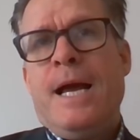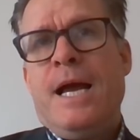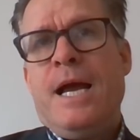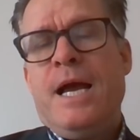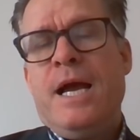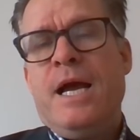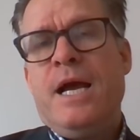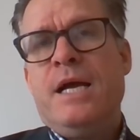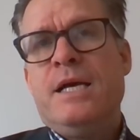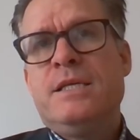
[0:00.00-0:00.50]

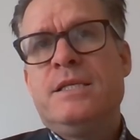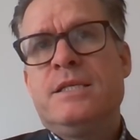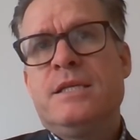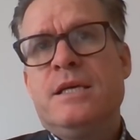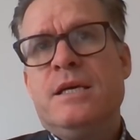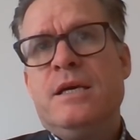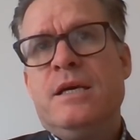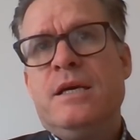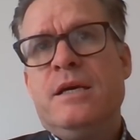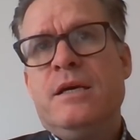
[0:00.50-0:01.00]
And
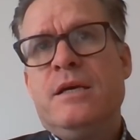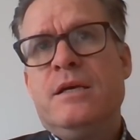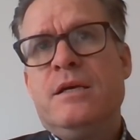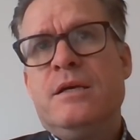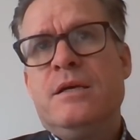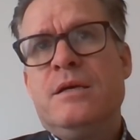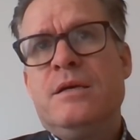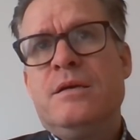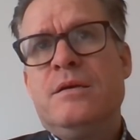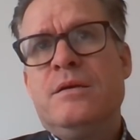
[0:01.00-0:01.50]

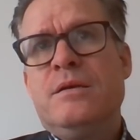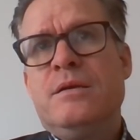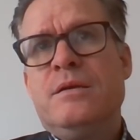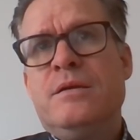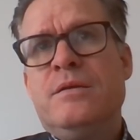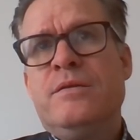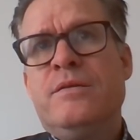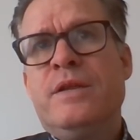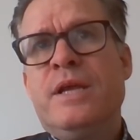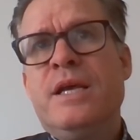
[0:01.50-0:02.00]

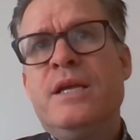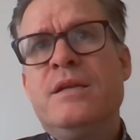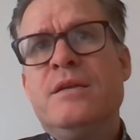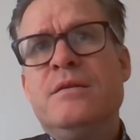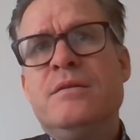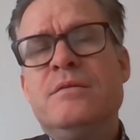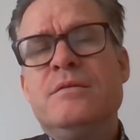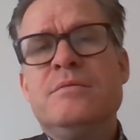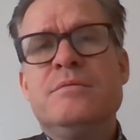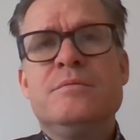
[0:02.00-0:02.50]

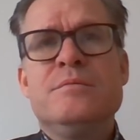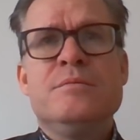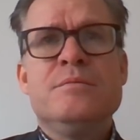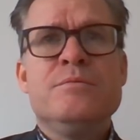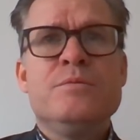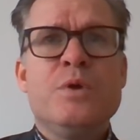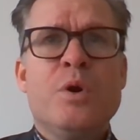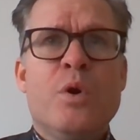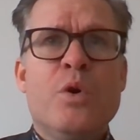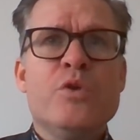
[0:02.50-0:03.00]
then
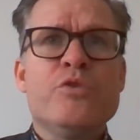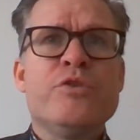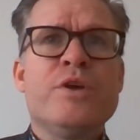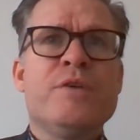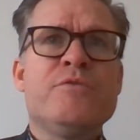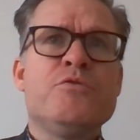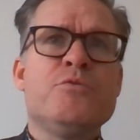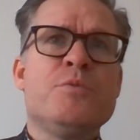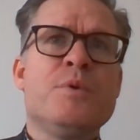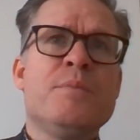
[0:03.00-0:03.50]
we also
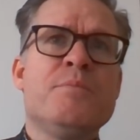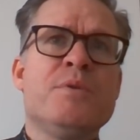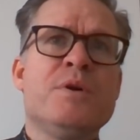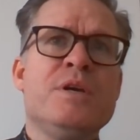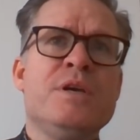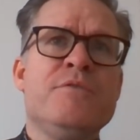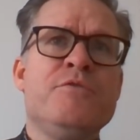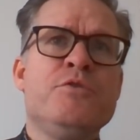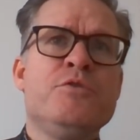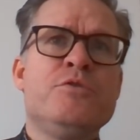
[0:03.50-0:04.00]
have to remember,
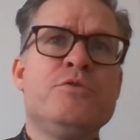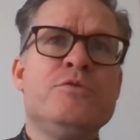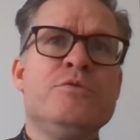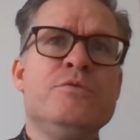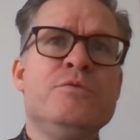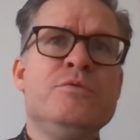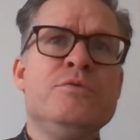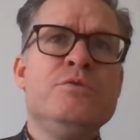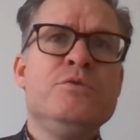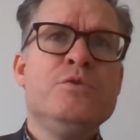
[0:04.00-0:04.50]
if
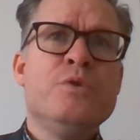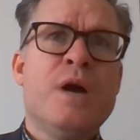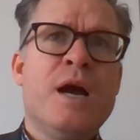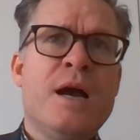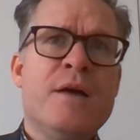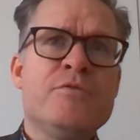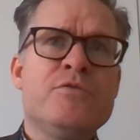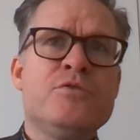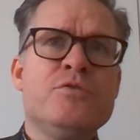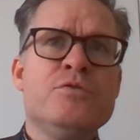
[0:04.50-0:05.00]
you
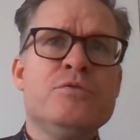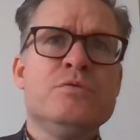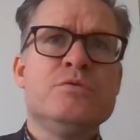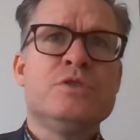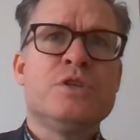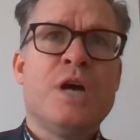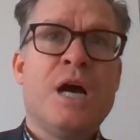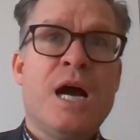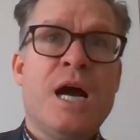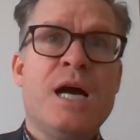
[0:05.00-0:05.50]
have to
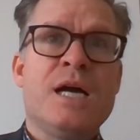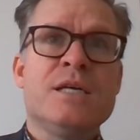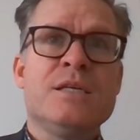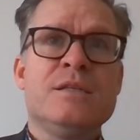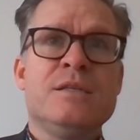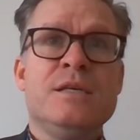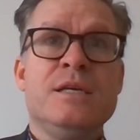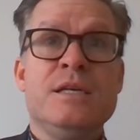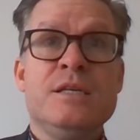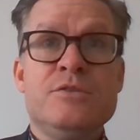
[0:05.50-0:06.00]
target
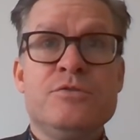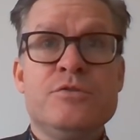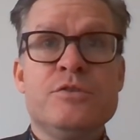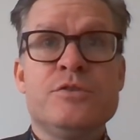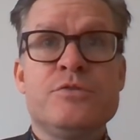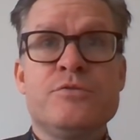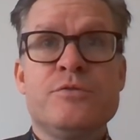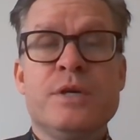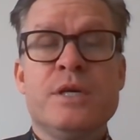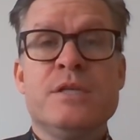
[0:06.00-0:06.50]
the
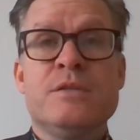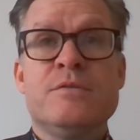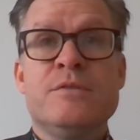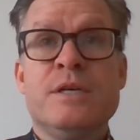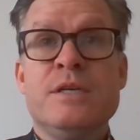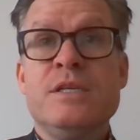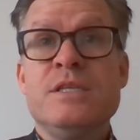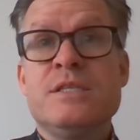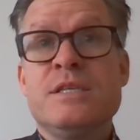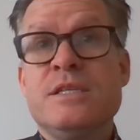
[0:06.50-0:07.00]
interest rate,
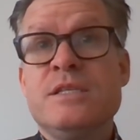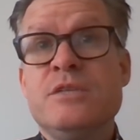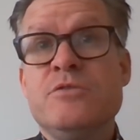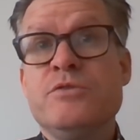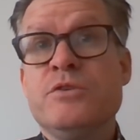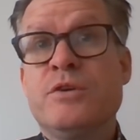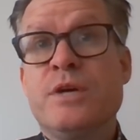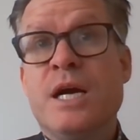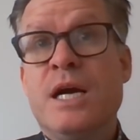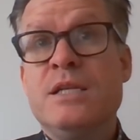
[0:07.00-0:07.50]
then essentially
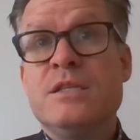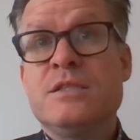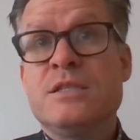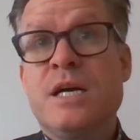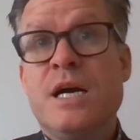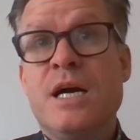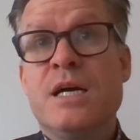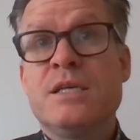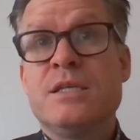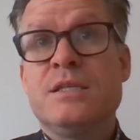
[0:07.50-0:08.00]
you can't
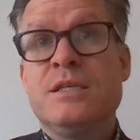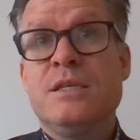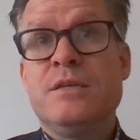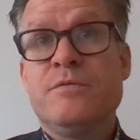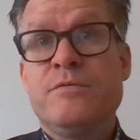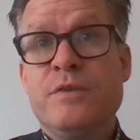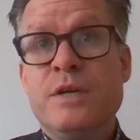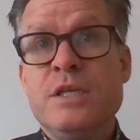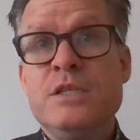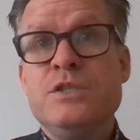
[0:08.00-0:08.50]
target
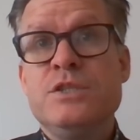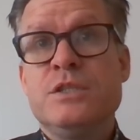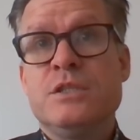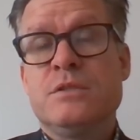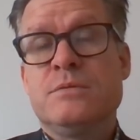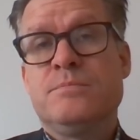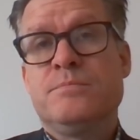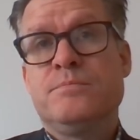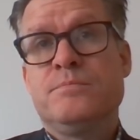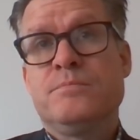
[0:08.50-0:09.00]
inflation.
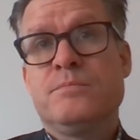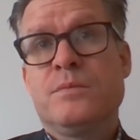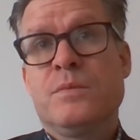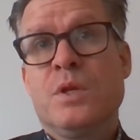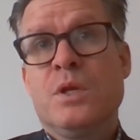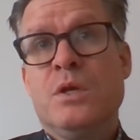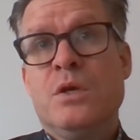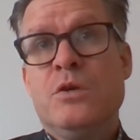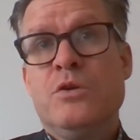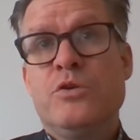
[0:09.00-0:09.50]

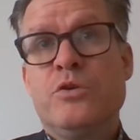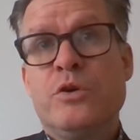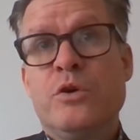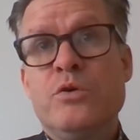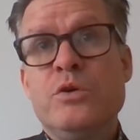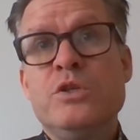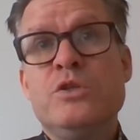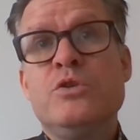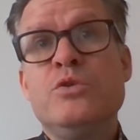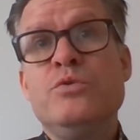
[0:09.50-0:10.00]
You can
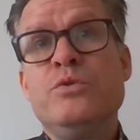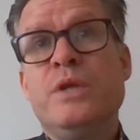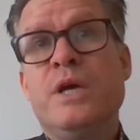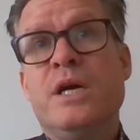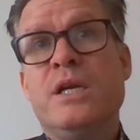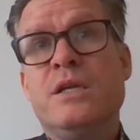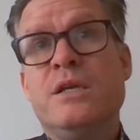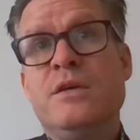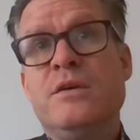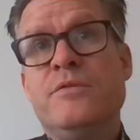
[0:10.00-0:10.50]
only do
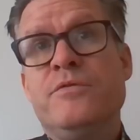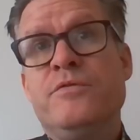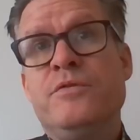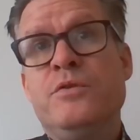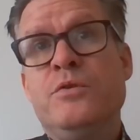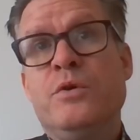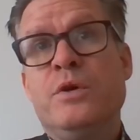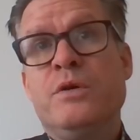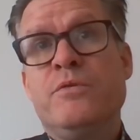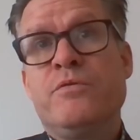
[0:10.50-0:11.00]
that if
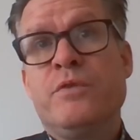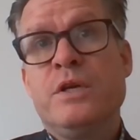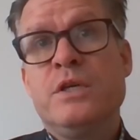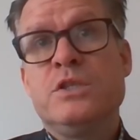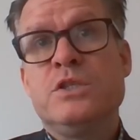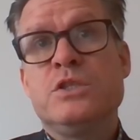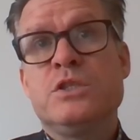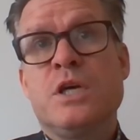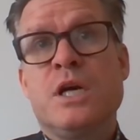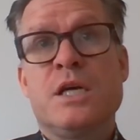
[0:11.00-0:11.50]
your
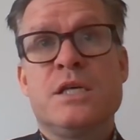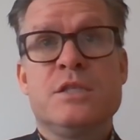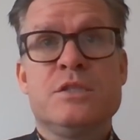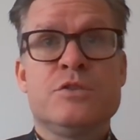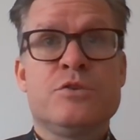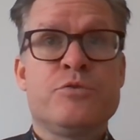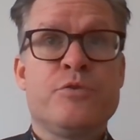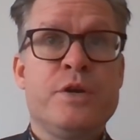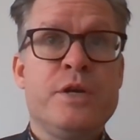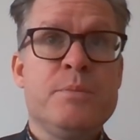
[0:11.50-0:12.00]
inflation target is
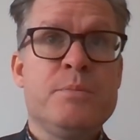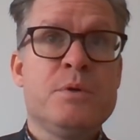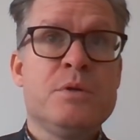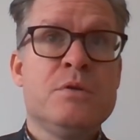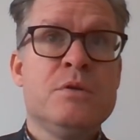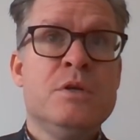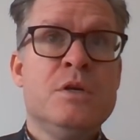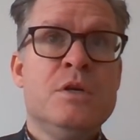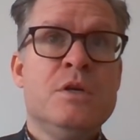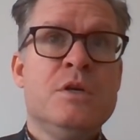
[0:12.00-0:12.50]

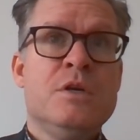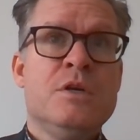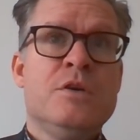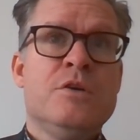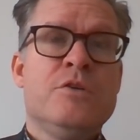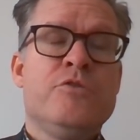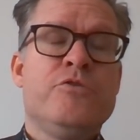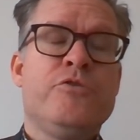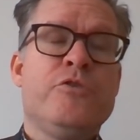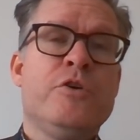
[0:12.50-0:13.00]
credible.
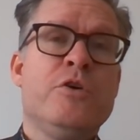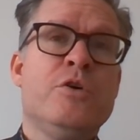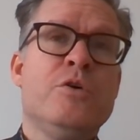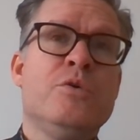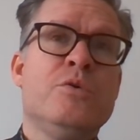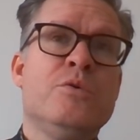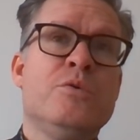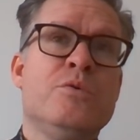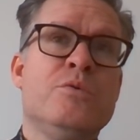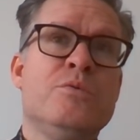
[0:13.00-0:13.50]

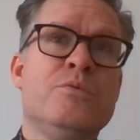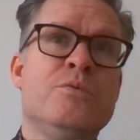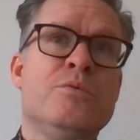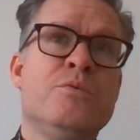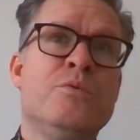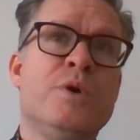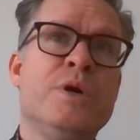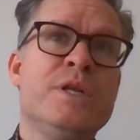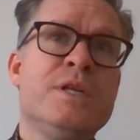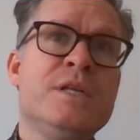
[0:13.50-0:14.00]
So
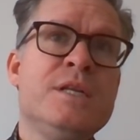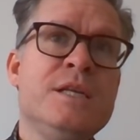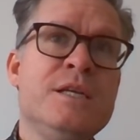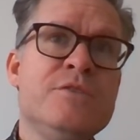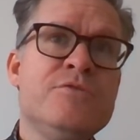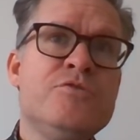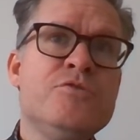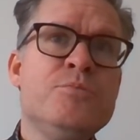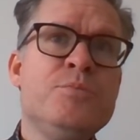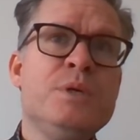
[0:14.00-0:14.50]
what it
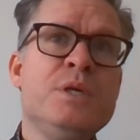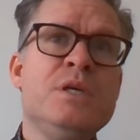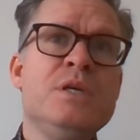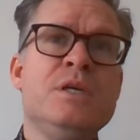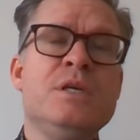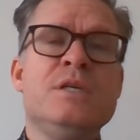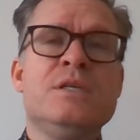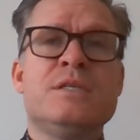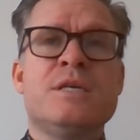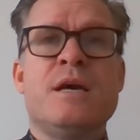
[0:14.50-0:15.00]
needs to be
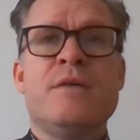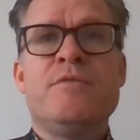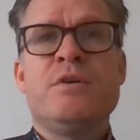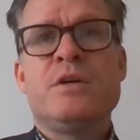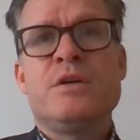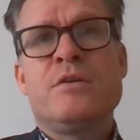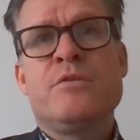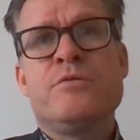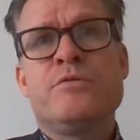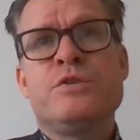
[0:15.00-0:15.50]
is
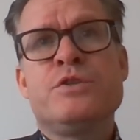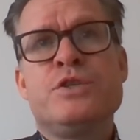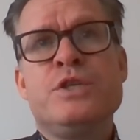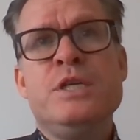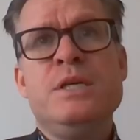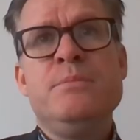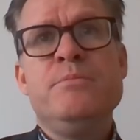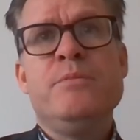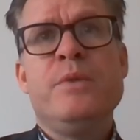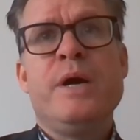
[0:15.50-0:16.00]
having a
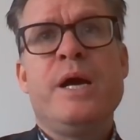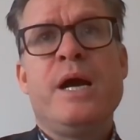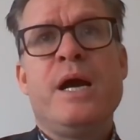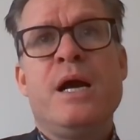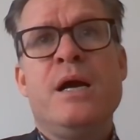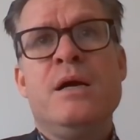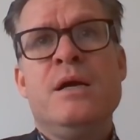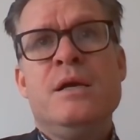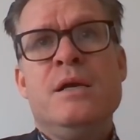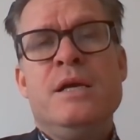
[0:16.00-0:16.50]
regime
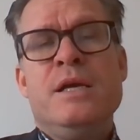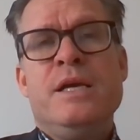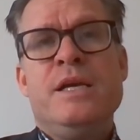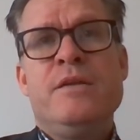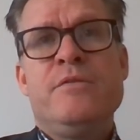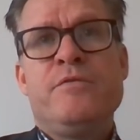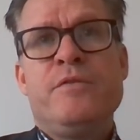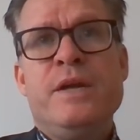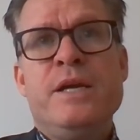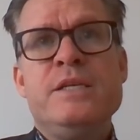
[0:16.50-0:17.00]
where
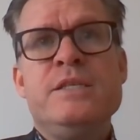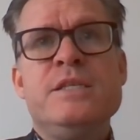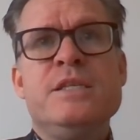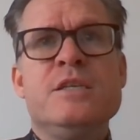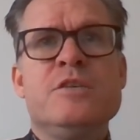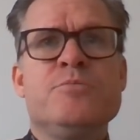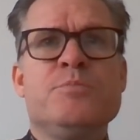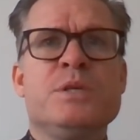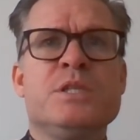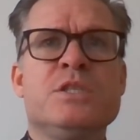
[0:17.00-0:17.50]
inflation
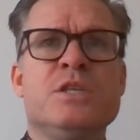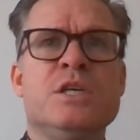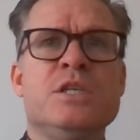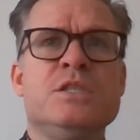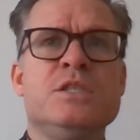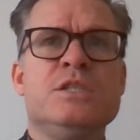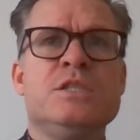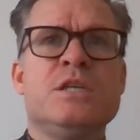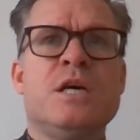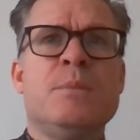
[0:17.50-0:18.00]

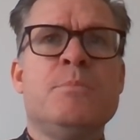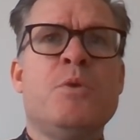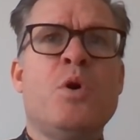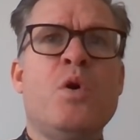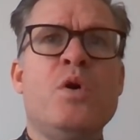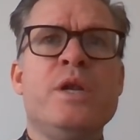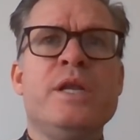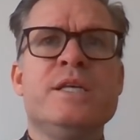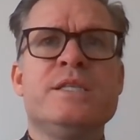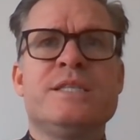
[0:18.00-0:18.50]
expectations are
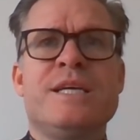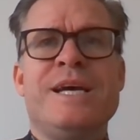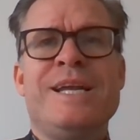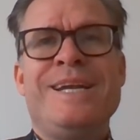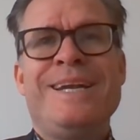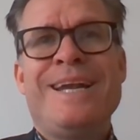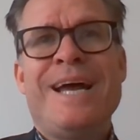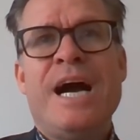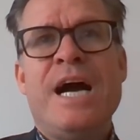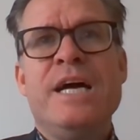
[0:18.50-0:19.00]
more or less
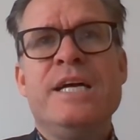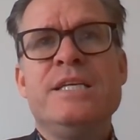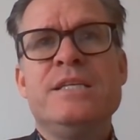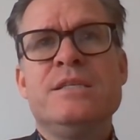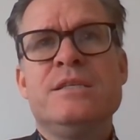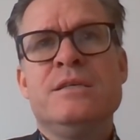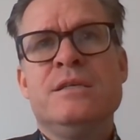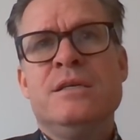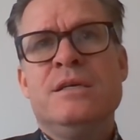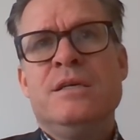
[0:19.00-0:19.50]

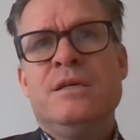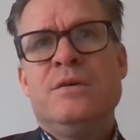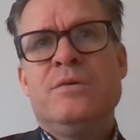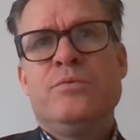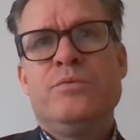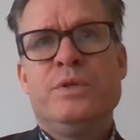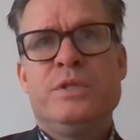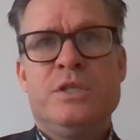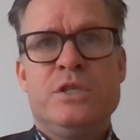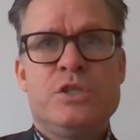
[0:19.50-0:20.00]
aligned
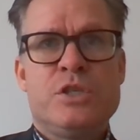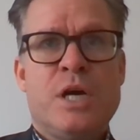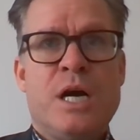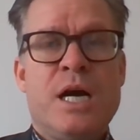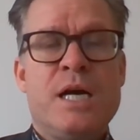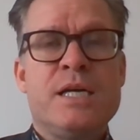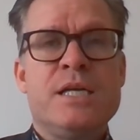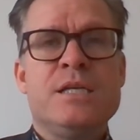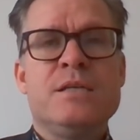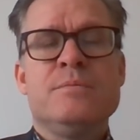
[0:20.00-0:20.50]
with the
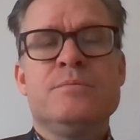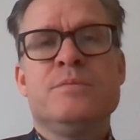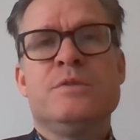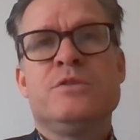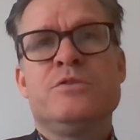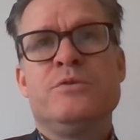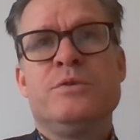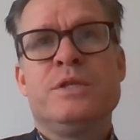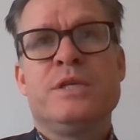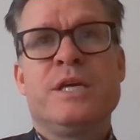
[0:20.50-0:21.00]
target.
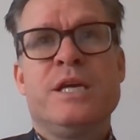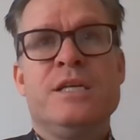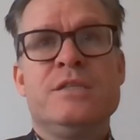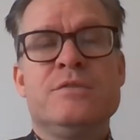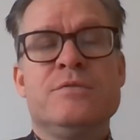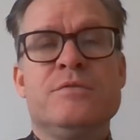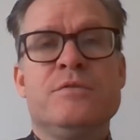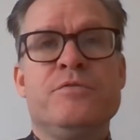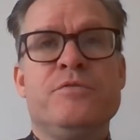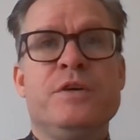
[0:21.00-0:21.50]
So in the
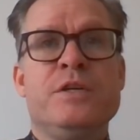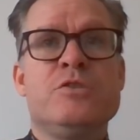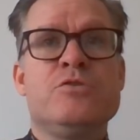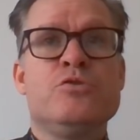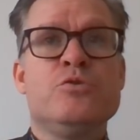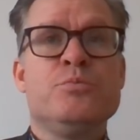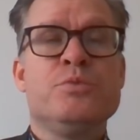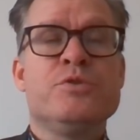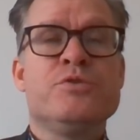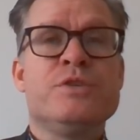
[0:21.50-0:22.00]
case of the Fed,
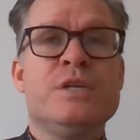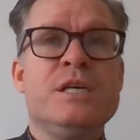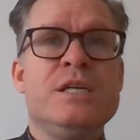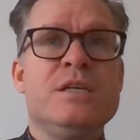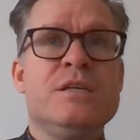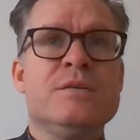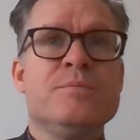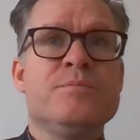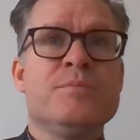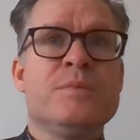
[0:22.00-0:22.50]
2%.